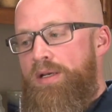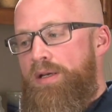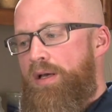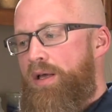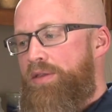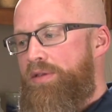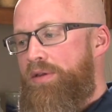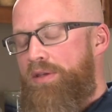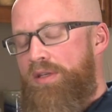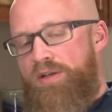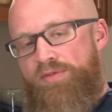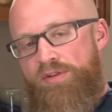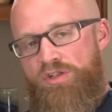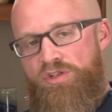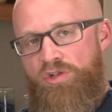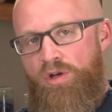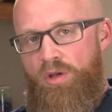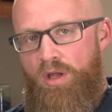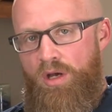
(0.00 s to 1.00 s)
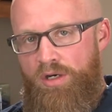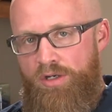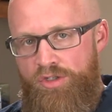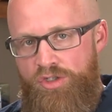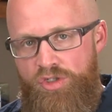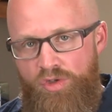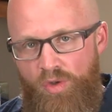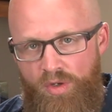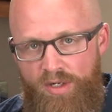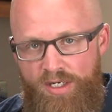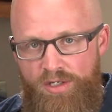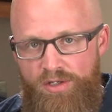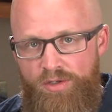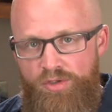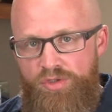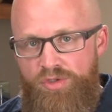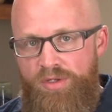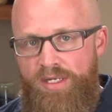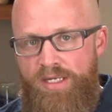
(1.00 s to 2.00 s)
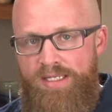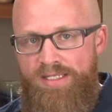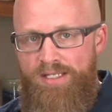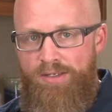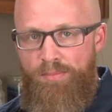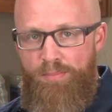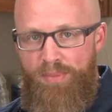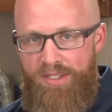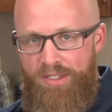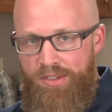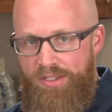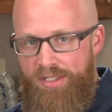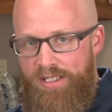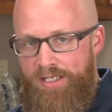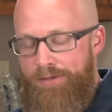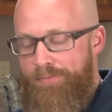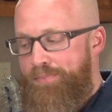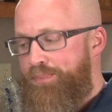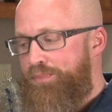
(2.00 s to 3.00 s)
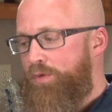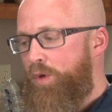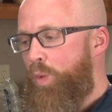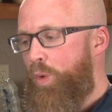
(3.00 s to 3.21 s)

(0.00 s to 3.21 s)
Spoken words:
The liver is no longer storing nutrients and building.